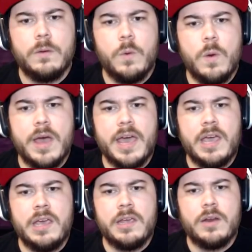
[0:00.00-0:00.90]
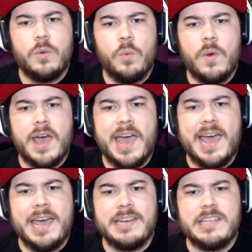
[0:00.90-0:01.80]
Wait,
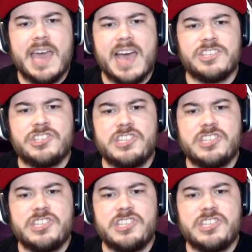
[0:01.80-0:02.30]
wait, yes,